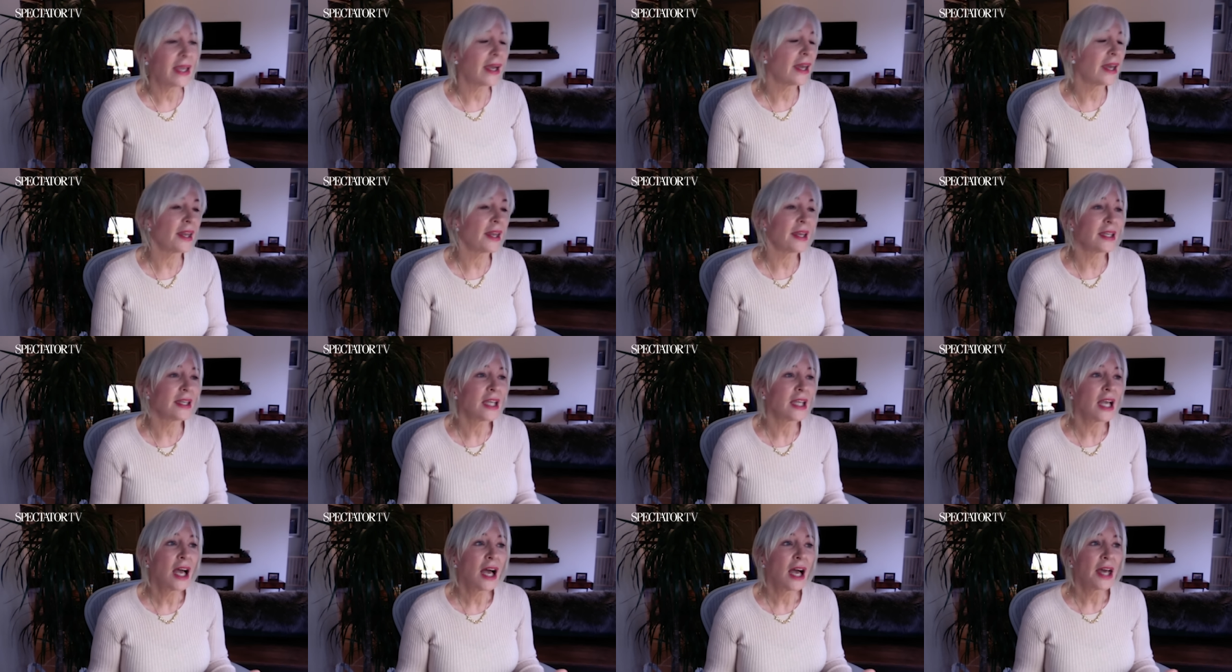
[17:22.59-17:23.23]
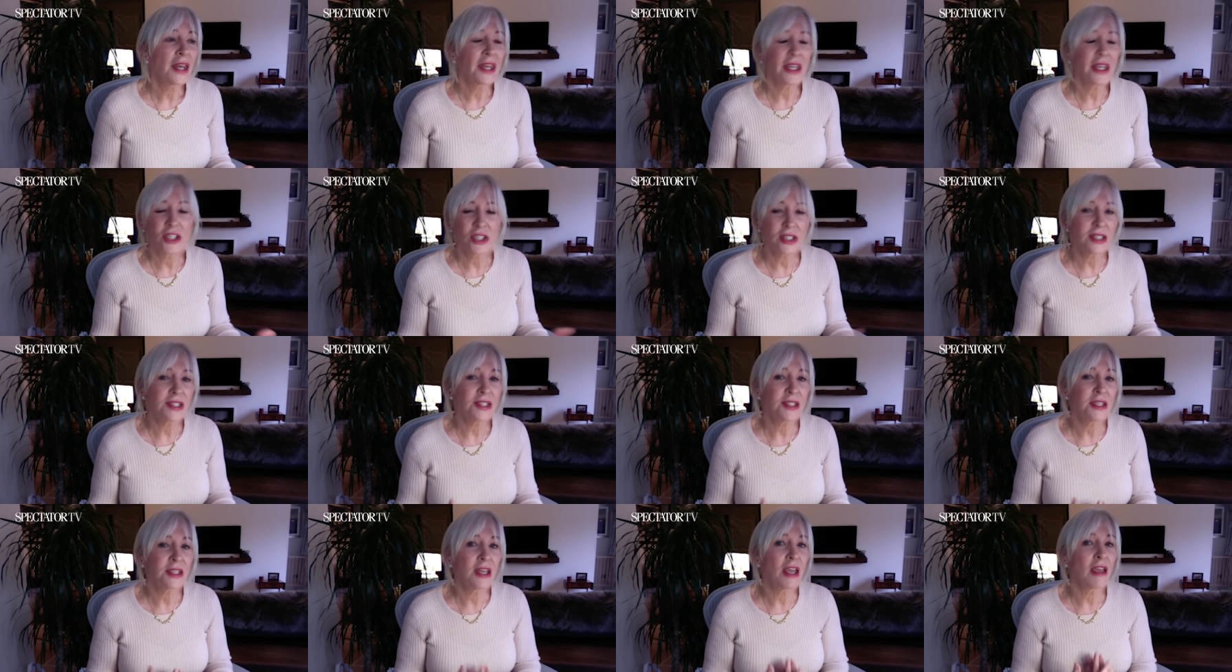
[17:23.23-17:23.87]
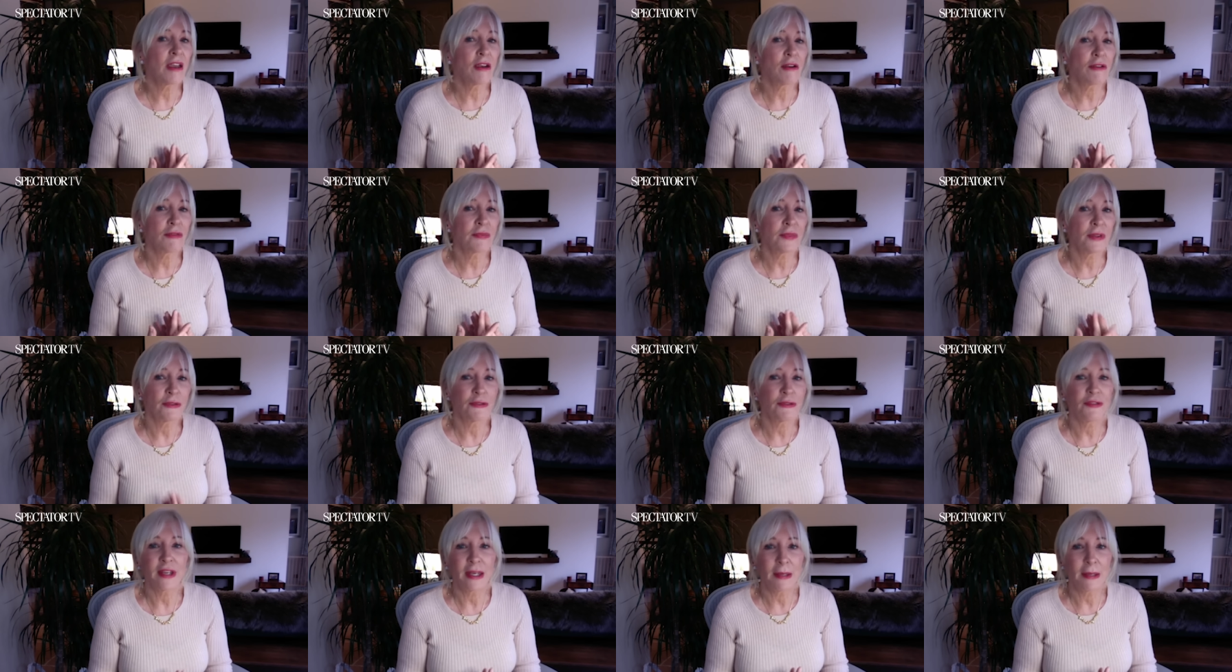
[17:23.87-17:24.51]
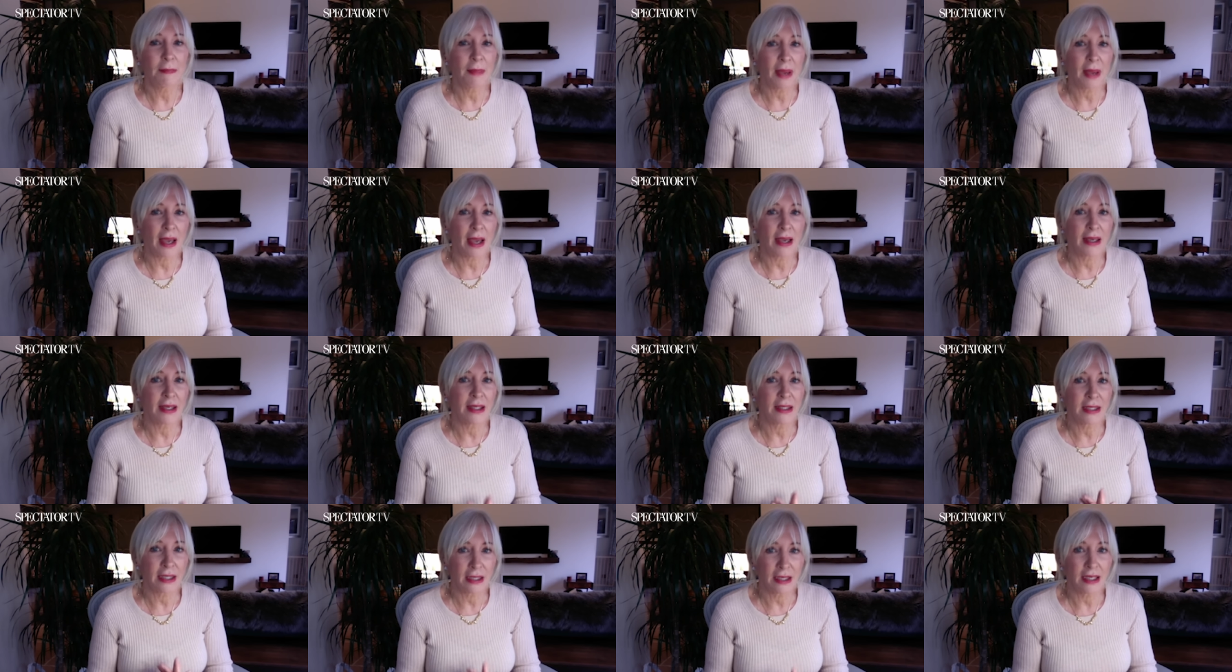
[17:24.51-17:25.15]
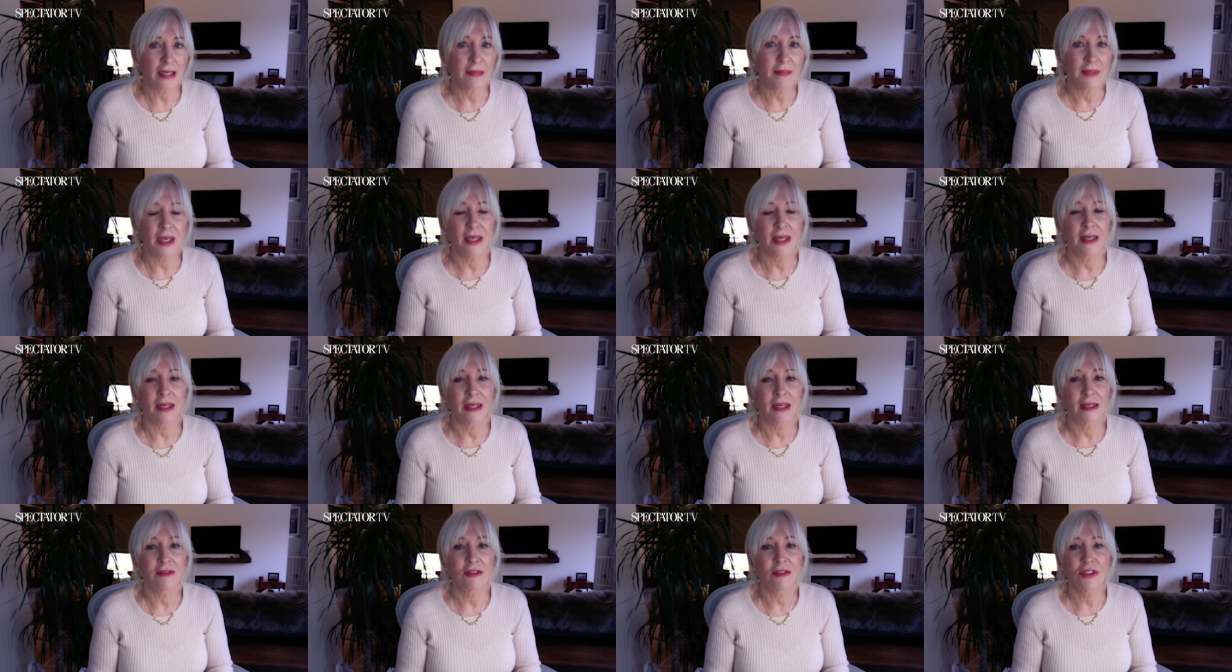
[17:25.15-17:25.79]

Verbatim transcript: and I and I just know from the feedback that I'm getting,